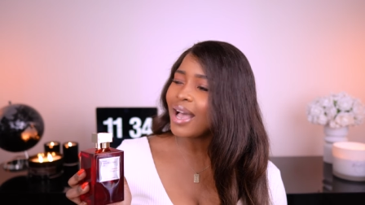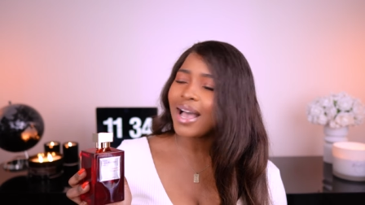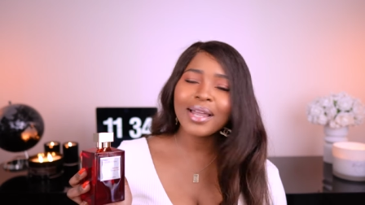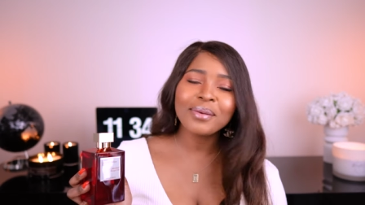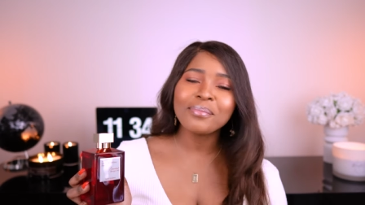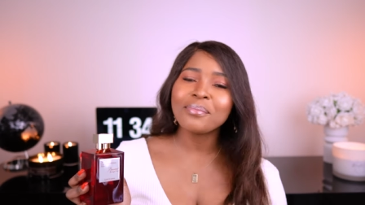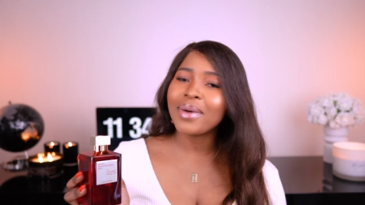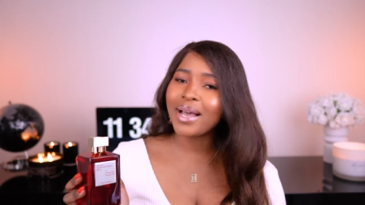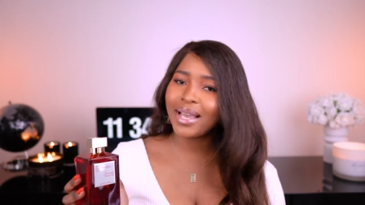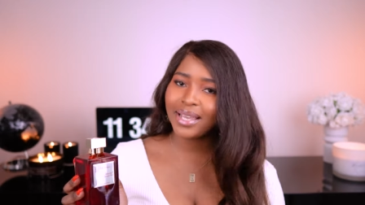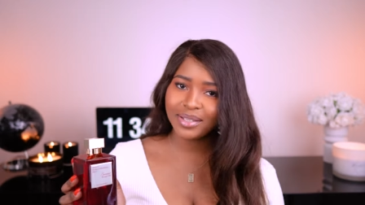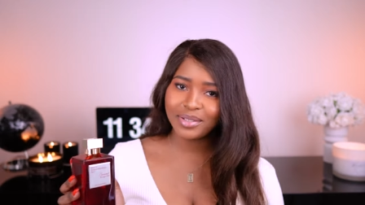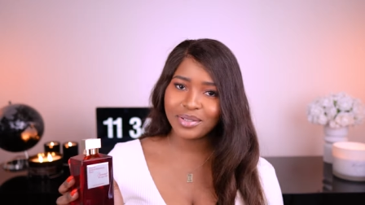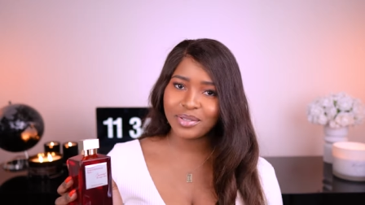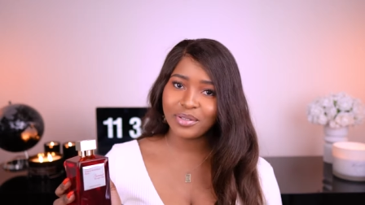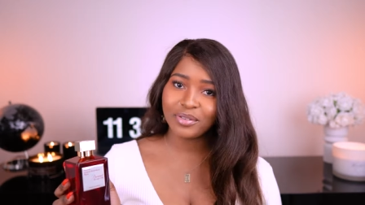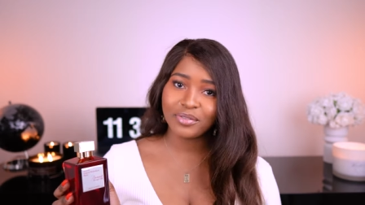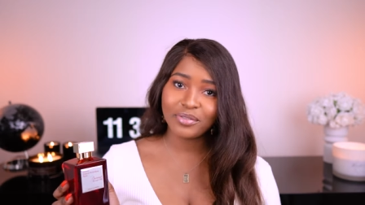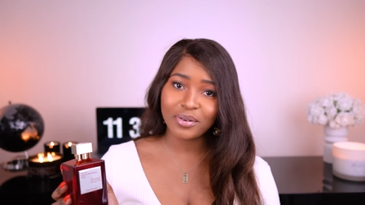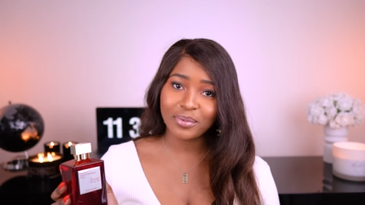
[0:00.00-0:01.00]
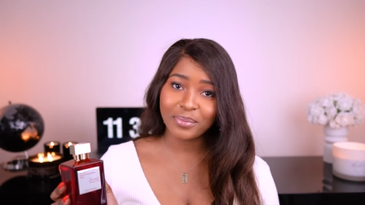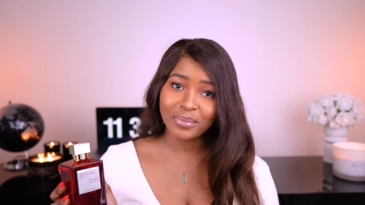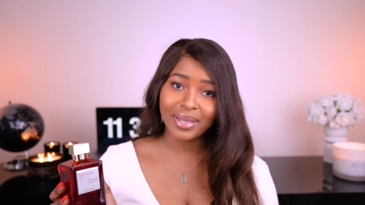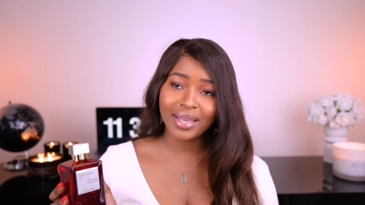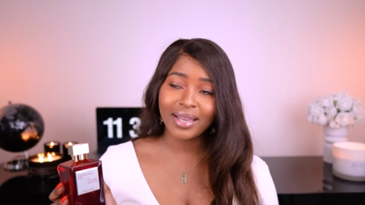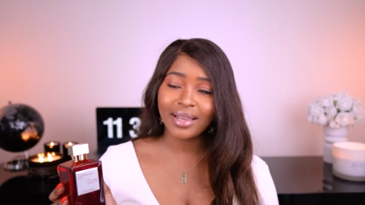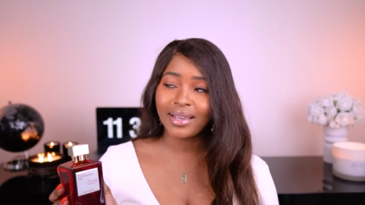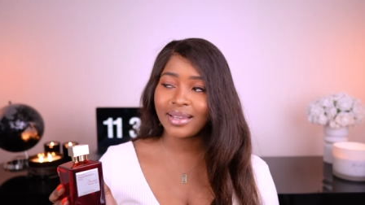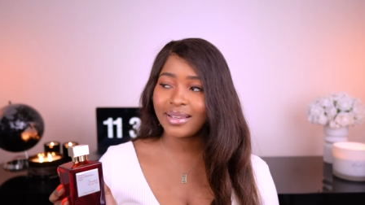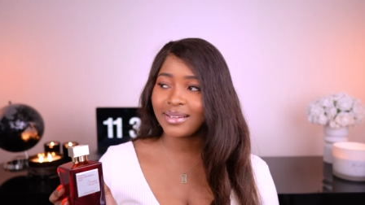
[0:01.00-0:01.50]
admires you from
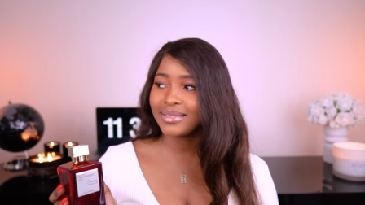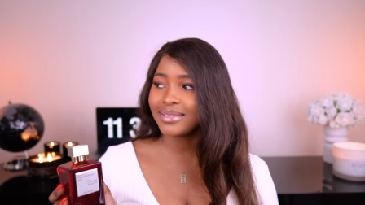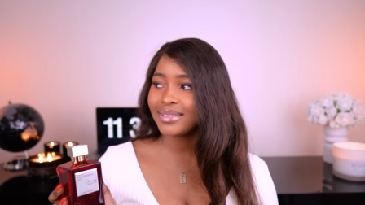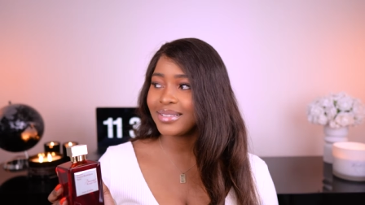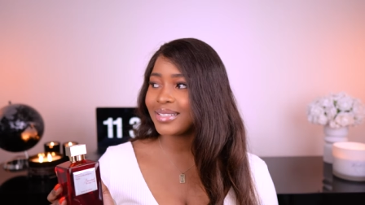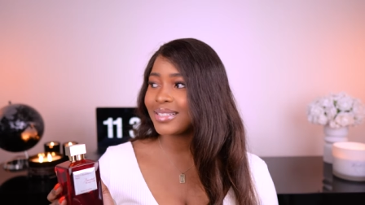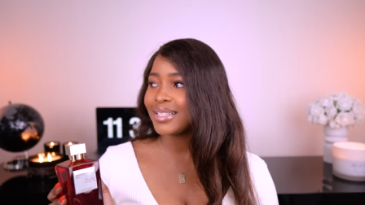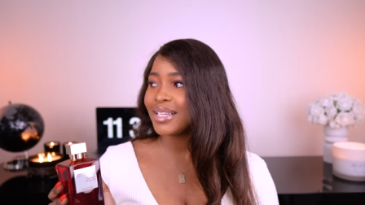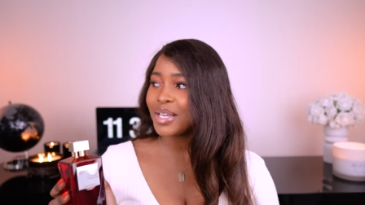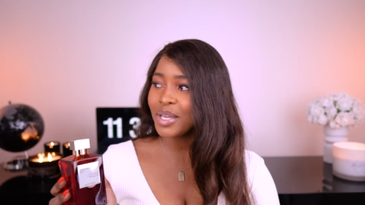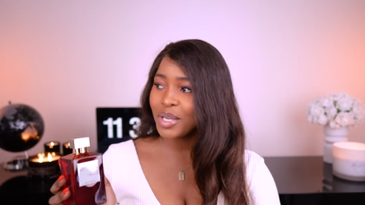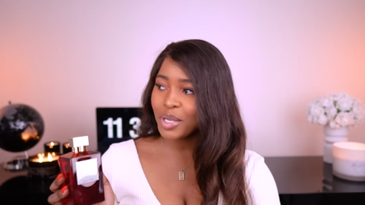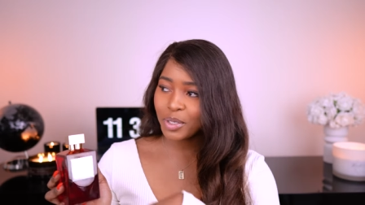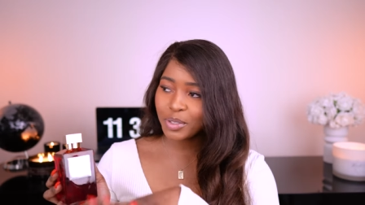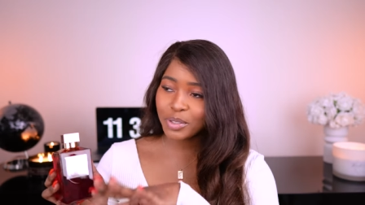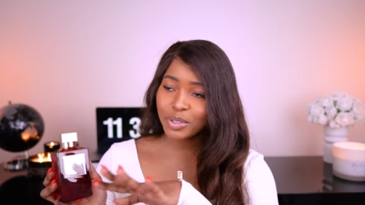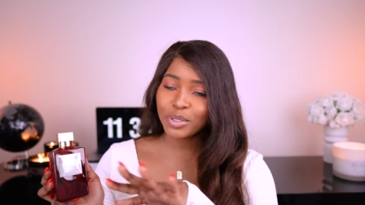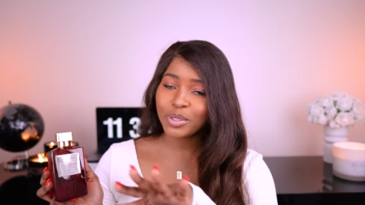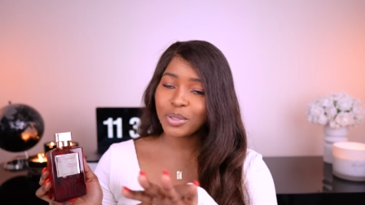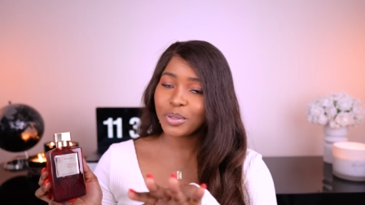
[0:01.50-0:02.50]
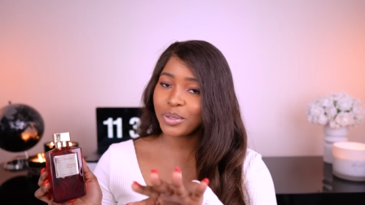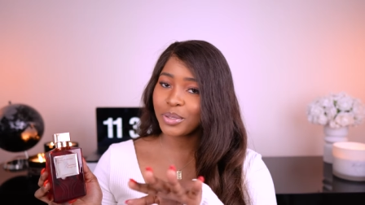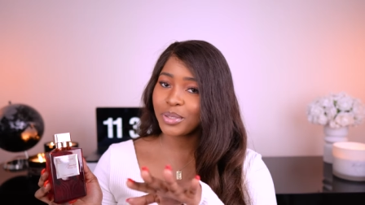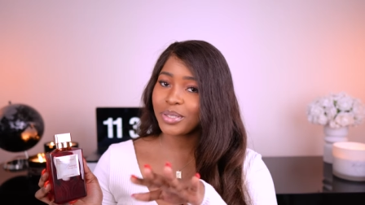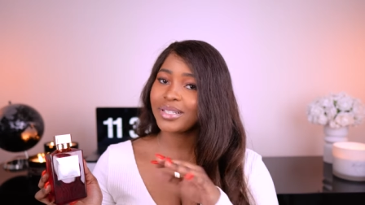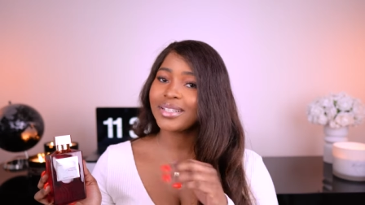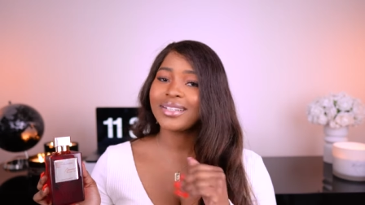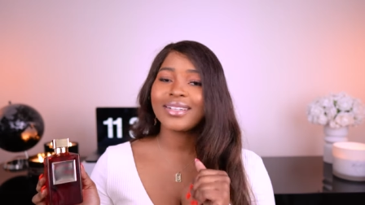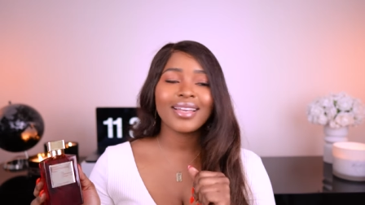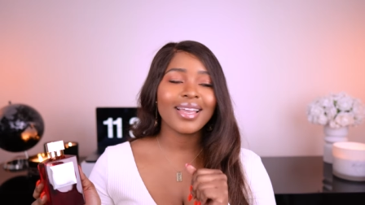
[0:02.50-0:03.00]
behind because
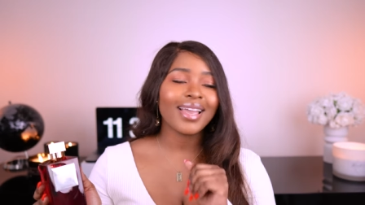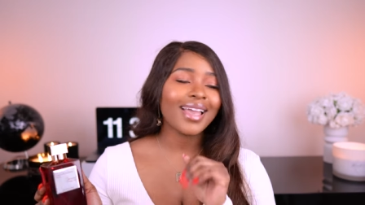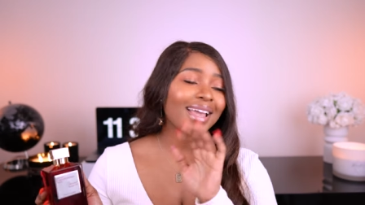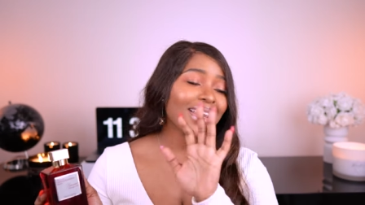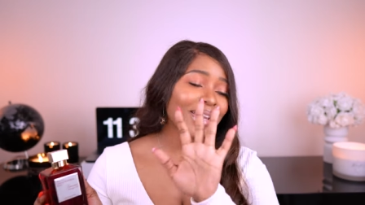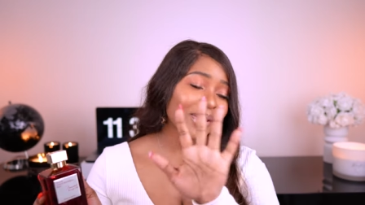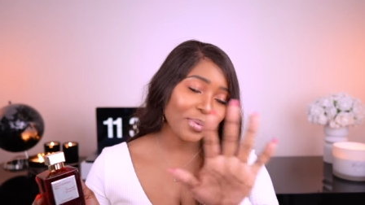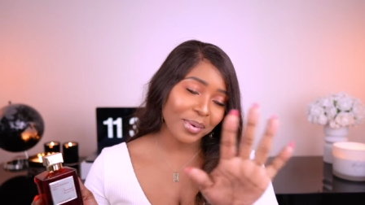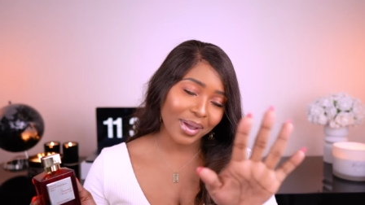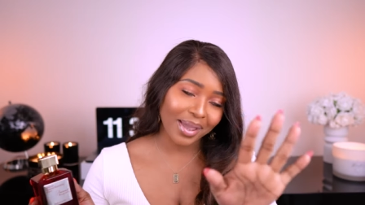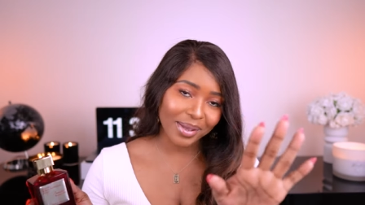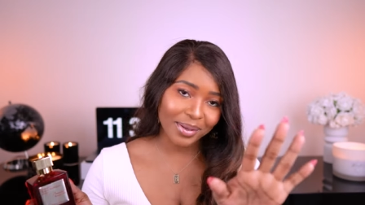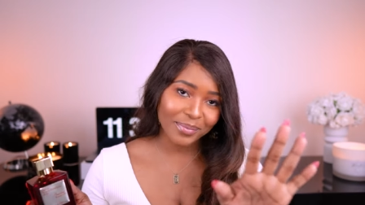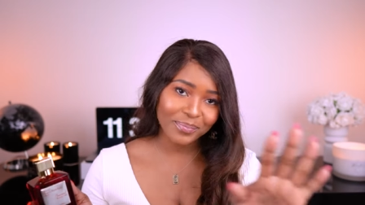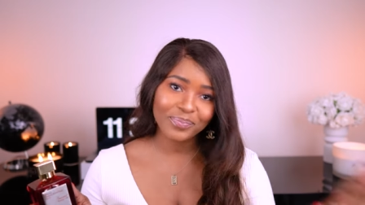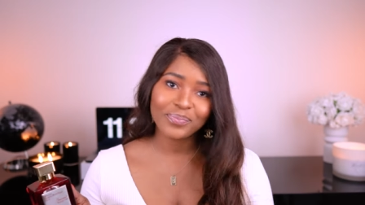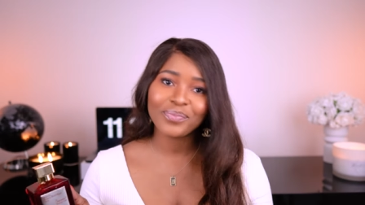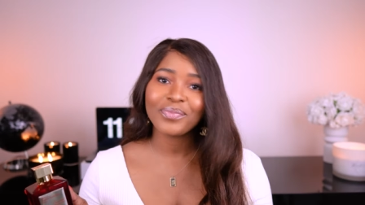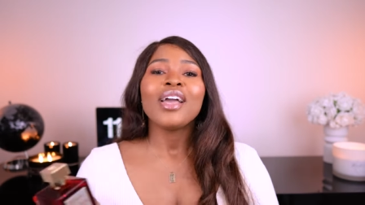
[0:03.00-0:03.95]
you're, anyway,